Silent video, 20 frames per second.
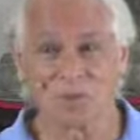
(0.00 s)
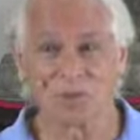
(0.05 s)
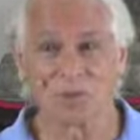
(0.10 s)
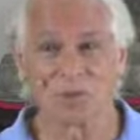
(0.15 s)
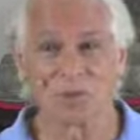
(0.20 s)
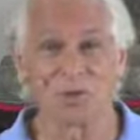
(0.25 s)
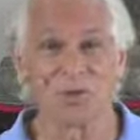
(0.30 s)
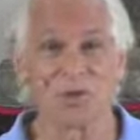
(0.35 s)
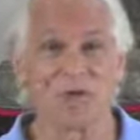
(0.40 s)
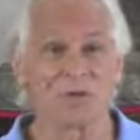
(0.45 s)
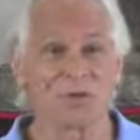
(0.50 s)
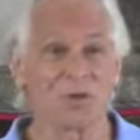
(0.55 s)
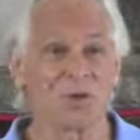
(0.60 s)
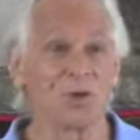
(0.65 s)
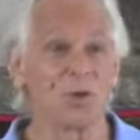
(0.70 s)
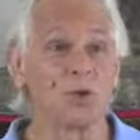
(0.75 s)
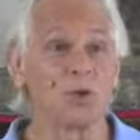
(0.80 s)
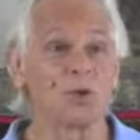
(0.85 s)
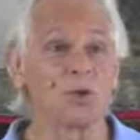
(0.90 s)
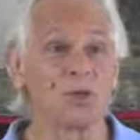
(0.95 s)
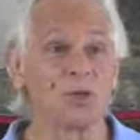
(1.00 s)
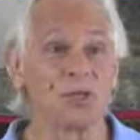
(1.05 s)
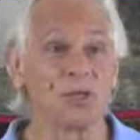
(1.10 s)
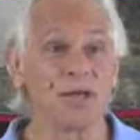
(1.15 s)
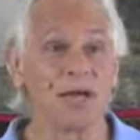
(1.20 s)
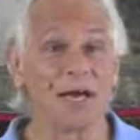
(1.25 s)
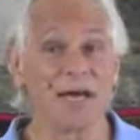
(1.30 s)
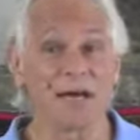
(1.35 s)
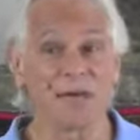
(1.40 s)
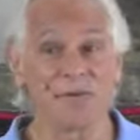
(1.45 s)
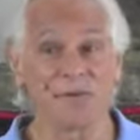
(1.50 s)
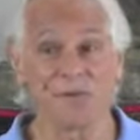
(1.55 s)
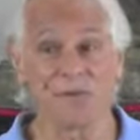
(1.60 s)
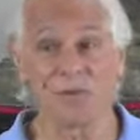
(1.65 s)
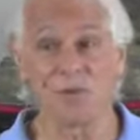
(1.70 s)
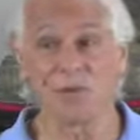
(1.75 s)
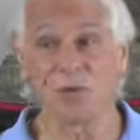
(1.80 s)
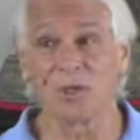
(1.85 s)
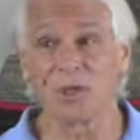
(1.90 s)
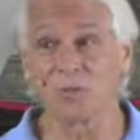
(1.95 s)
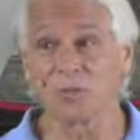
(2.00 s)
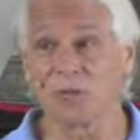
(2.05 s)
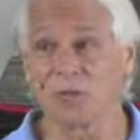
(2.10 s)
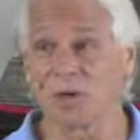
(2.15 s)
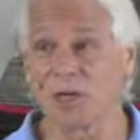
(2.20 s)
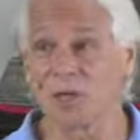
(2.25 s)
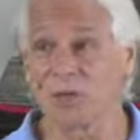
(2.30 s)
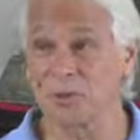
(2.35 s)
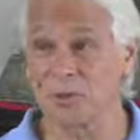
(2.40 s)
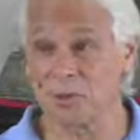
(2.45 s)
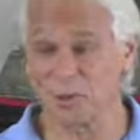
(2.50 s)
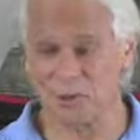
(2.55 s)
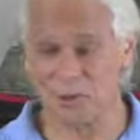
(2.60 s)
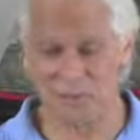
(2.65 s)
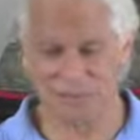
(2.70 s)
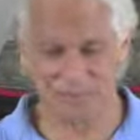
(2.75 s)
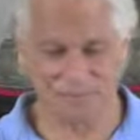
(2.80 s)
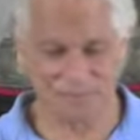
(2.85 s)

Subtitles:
This is not the golden calf that we are praying to.